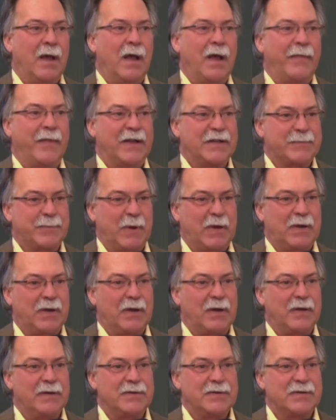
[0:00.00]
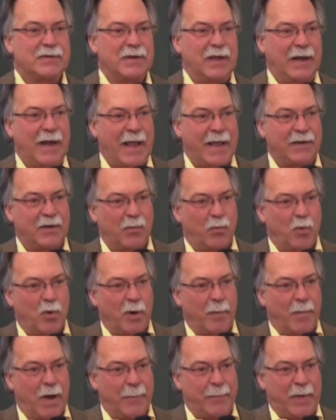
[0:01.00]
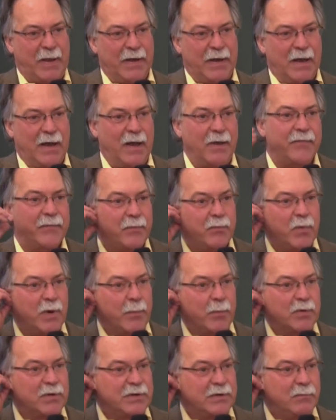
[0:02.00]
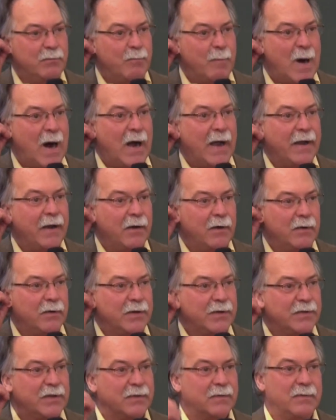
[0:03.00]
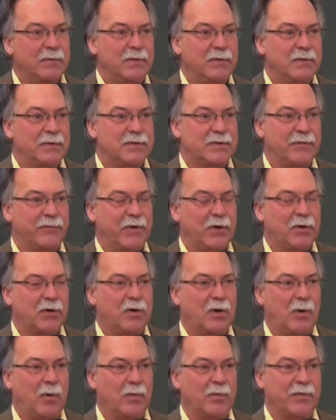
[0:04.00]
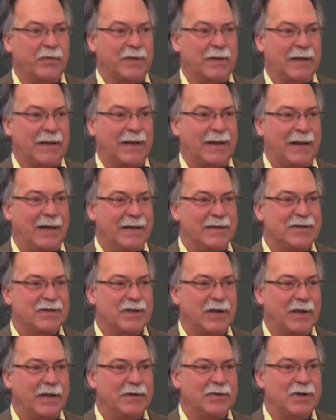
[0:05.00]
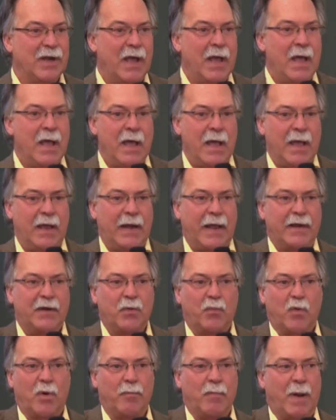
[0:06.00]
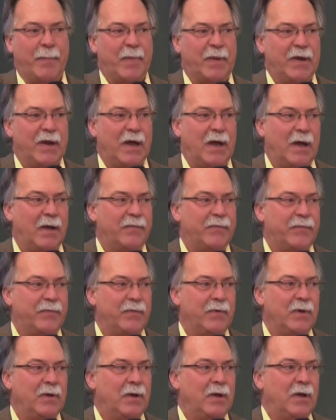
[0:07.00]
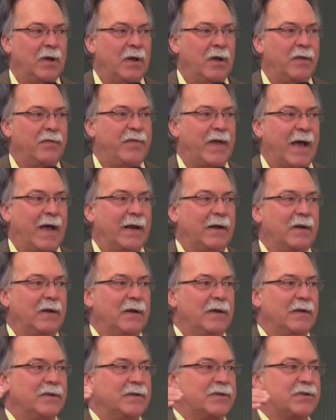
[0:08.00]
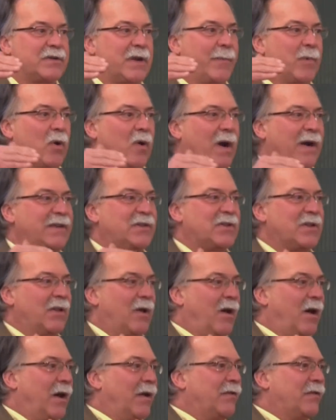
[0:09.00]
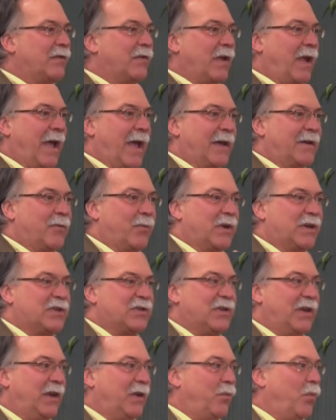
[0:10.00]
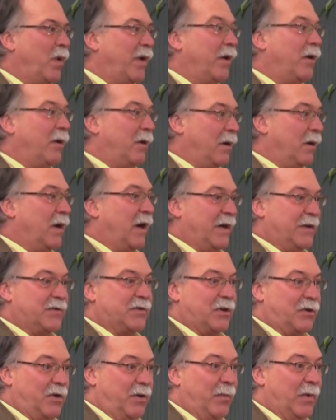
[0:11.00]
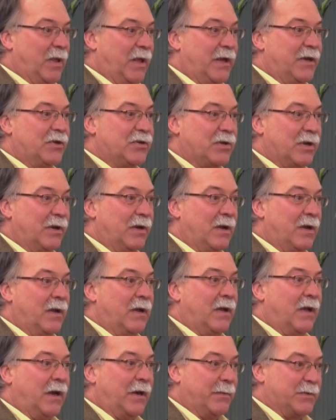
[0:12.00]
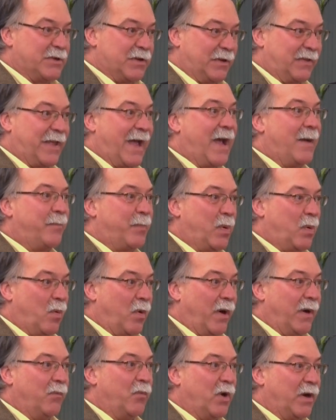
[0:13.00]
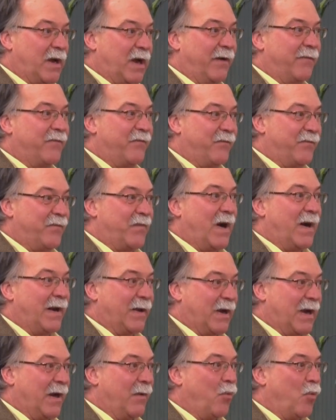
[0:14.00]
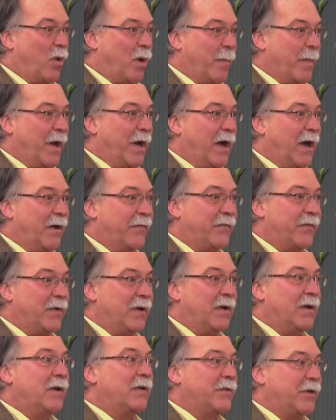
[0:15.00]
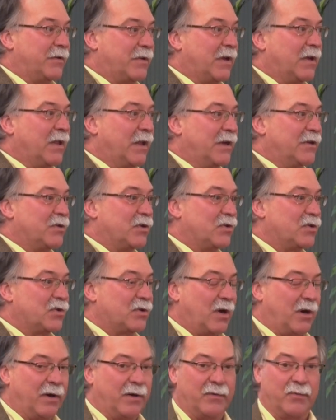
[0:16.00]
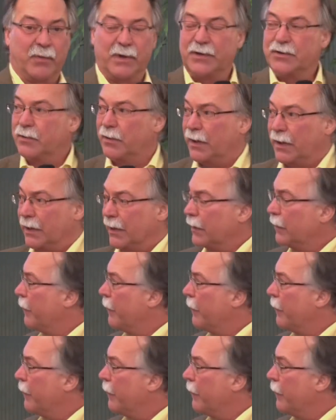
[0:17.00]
And that's because it had to warm up enough. We were mired in the severe cold of the Little Ice Age. It had to warm up enough that summer ice loss had to exceed winter ice accumulation. And it was at that point, when it finally got warm enough, that the glaciers started retreating.